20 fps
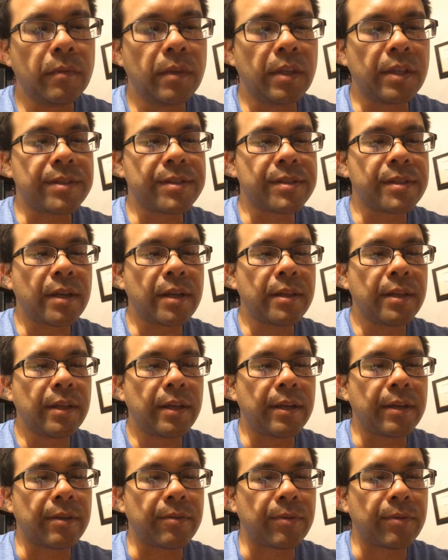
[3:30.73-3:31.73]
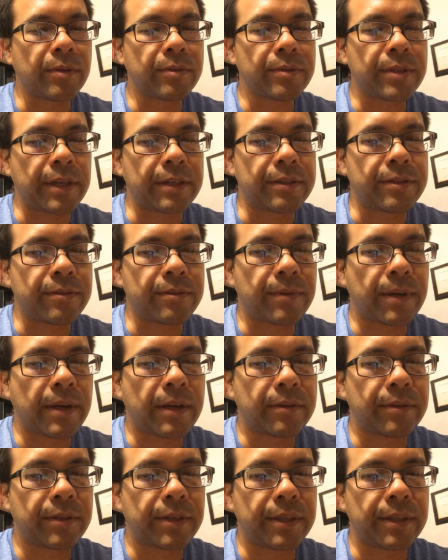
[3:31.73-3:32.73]
the sun that it rotates
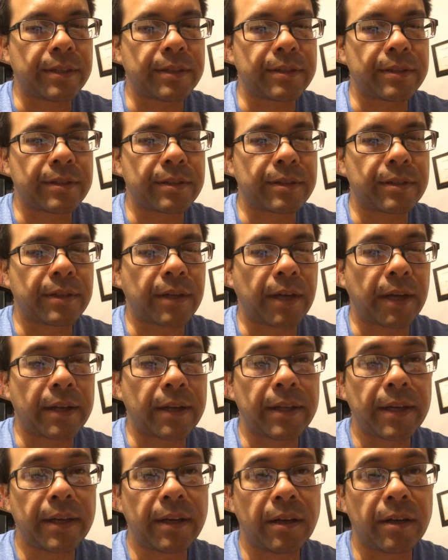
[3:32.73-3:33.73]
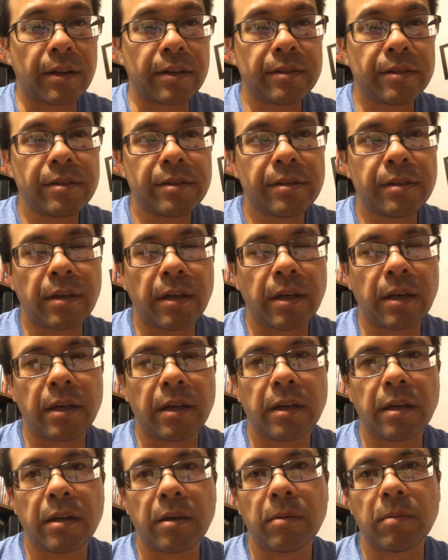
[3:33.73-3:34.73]
around is kind of like ours.
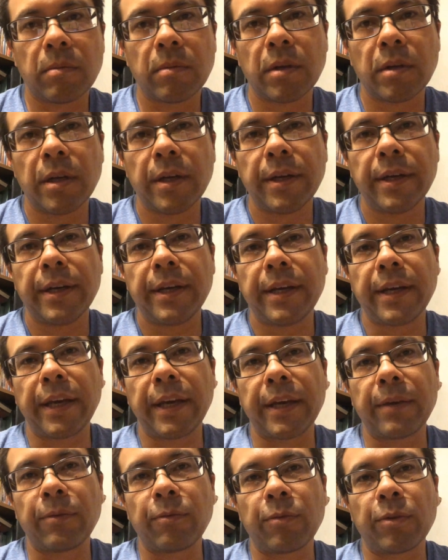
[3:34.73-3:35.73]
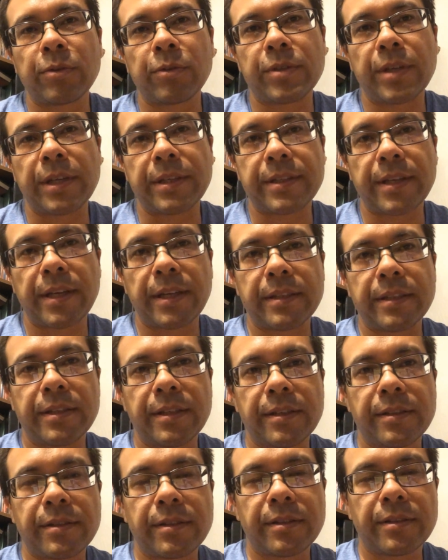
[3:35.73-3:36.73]
It rotates at a
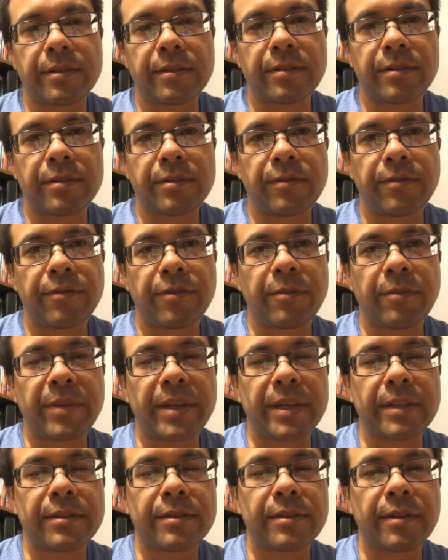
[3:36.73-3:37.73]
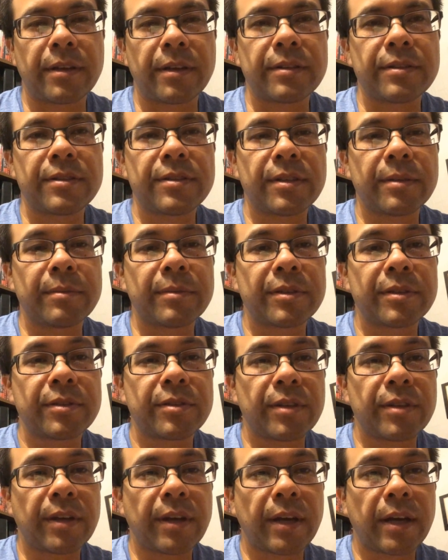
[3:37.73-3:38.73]
distance from its sun similar
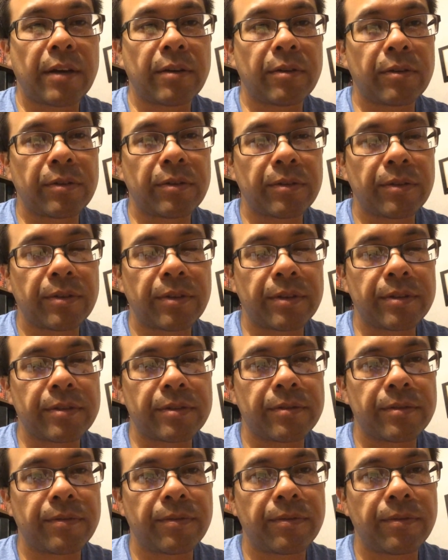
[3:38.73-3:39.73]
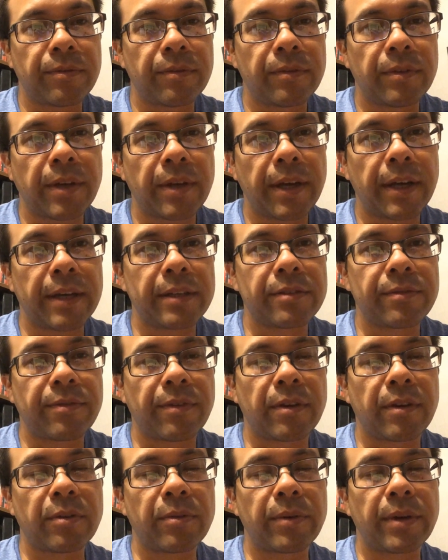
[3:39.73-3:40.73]
to how Earth is as
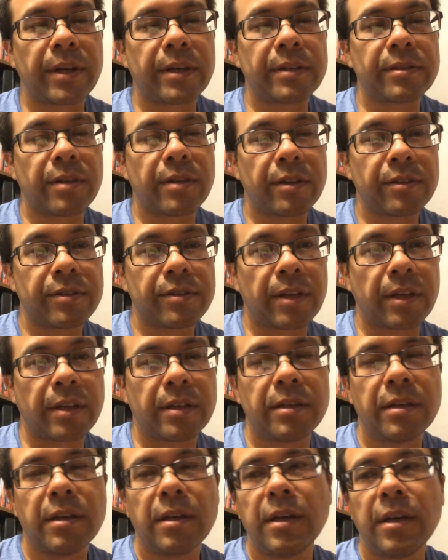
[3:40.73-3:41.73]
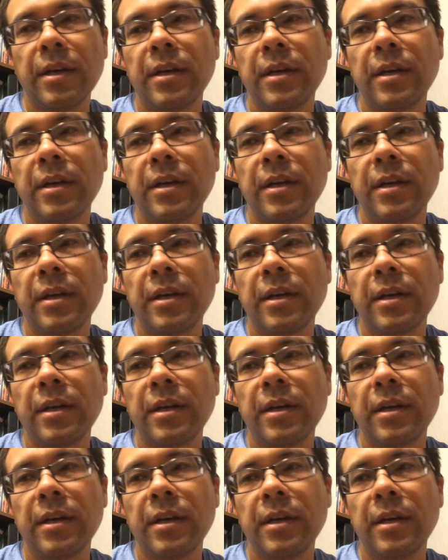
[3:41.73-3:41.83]
far away as our sun.